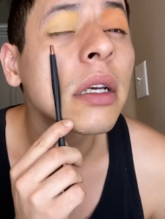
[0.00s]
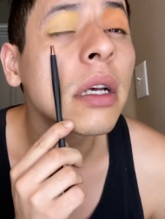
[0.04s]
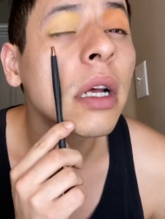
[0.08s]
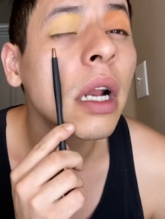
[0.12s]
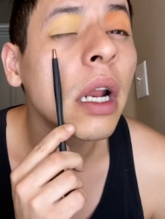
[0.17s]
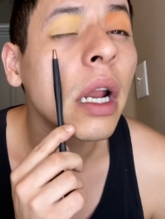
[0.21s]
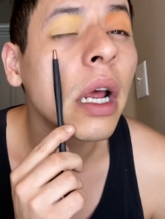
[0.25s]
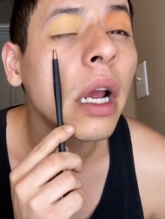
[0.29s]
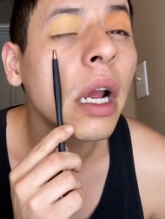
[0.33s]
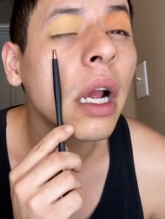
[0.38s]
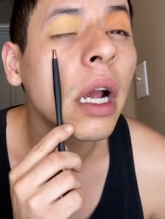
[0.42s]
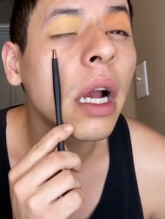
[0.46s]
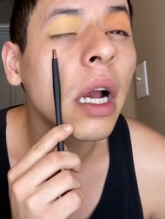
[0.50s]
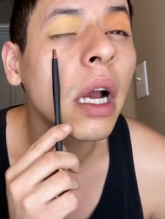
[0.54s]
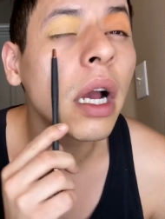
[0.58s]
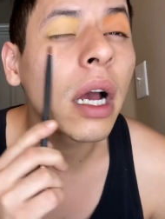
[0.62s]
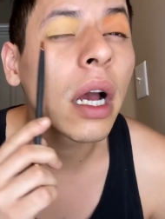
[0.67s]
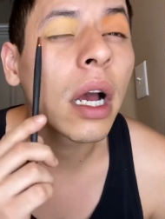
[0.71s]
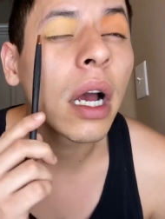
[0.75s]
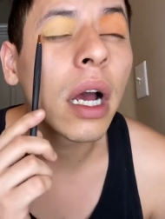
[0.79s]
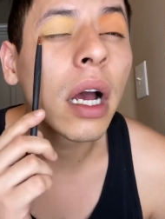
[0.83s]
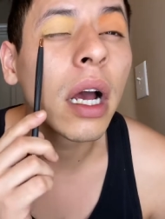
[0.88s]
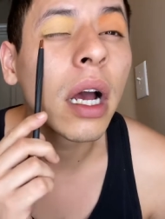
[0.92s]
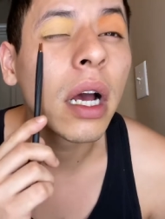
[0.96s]
Like,
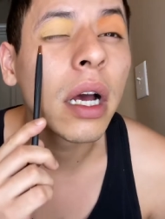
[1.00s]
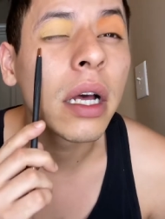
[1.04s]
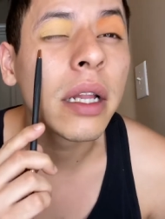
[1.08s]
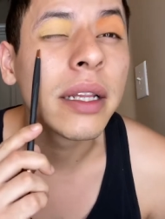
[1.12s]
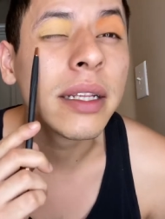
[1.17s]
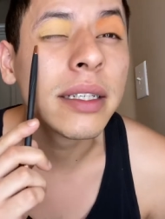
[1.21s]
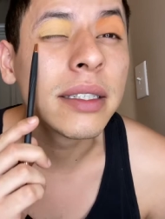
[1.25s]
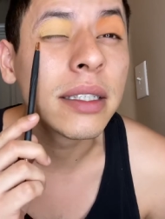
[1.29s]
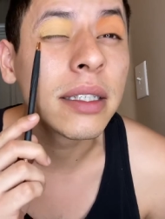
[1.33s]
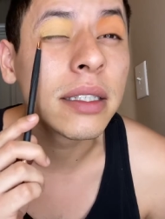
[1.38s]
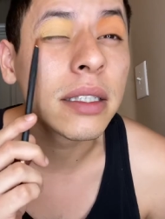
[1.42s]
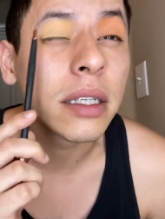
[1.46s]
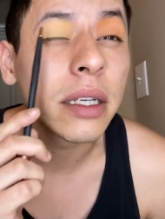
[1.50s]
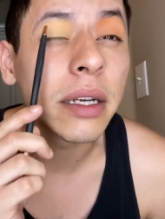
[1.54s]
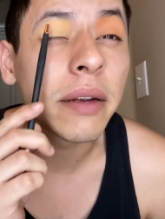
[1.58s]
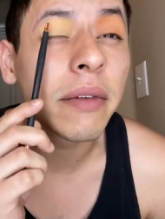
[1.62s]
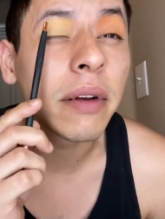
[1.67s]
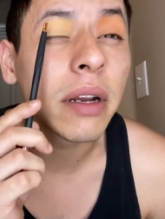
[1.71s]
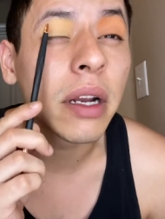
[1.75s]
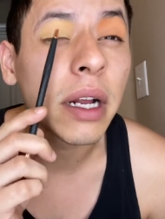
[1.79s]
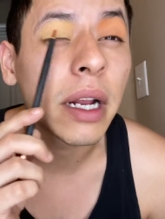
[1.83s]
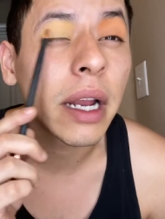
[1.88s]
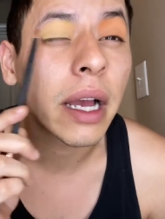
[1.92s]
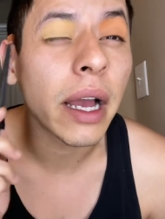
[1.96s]
this doesn't even
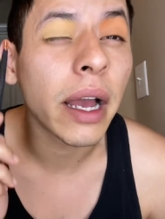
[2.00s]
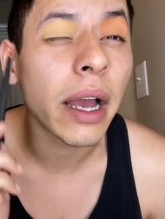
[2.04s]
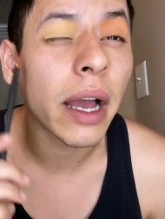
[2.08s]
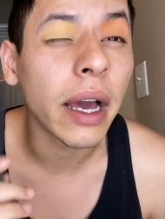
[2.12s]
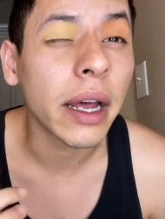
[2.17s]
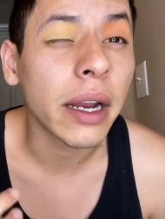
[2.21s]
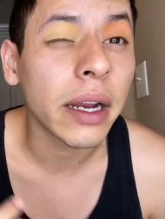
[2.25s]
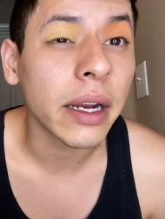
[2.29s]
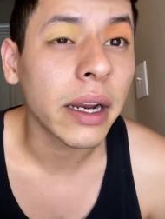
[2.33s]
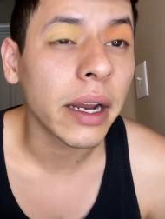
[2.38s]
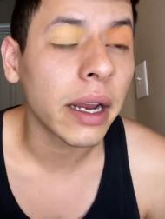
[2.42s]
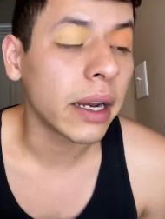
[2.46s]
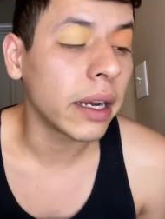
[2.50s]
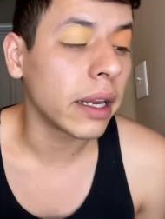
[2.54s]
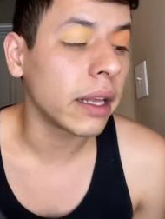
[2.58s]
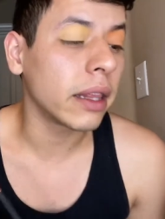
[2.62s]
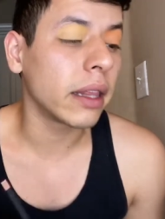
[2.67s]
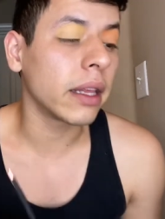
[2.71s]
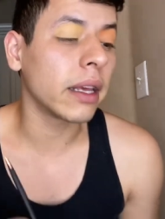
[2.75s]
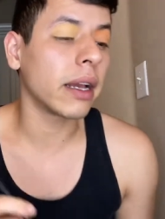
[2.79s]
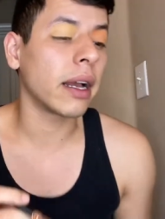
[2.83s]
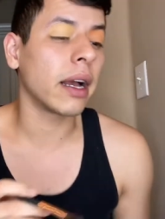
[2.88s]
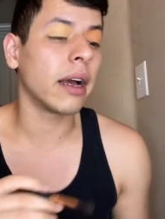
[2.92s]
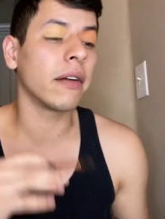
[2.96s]
look like I added
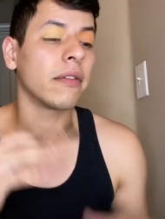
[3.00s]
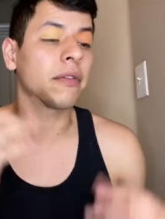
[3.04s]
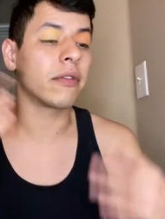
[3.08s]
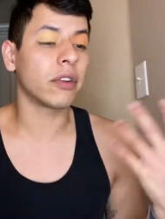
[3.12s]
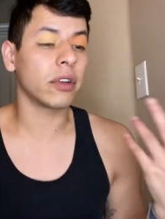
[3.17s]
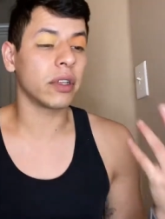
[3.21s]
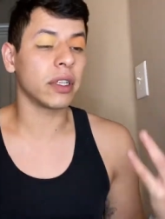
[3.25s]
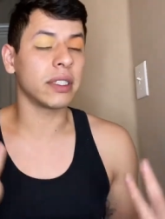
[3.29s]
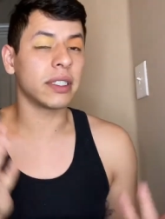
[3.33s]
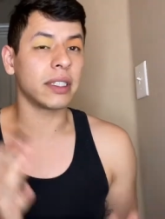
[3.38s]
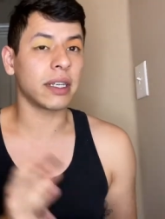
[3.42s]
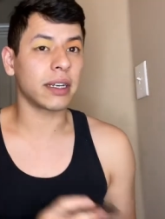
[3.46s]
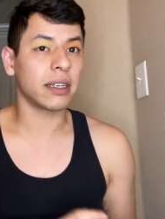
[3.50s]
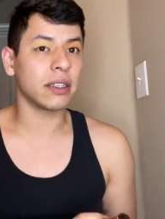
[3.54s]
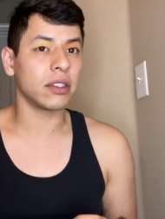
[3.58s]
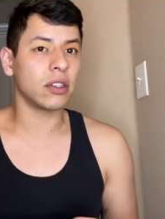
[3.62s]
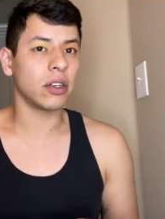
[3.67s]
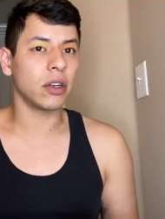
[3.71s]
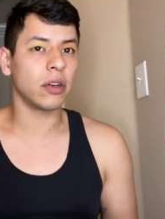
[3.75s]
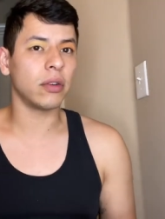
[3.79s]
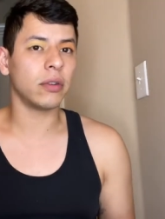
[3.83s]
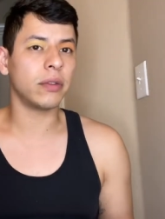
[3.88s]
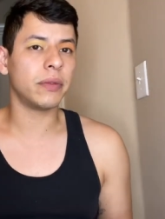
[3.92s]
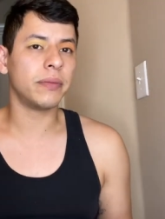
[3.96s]
anything after the second
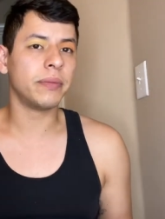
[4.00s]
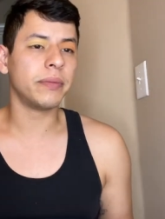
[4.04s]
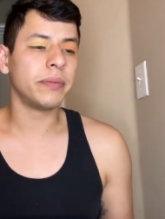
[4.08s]
tone.